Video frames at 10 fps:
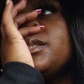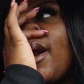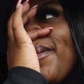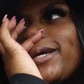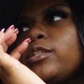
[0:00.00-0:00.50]

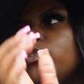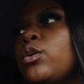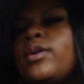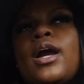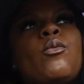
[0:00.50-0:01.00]
Starbucks real
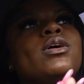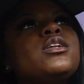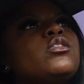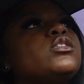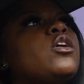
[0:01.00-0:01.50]
quick. I wanted
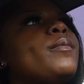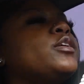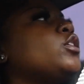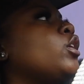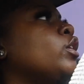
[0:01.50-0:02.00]
to go to
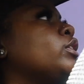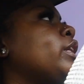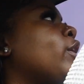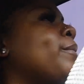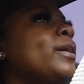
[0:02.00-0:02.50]
Starbucks
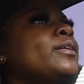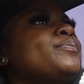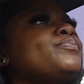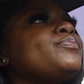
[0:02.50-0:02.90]
earlier, but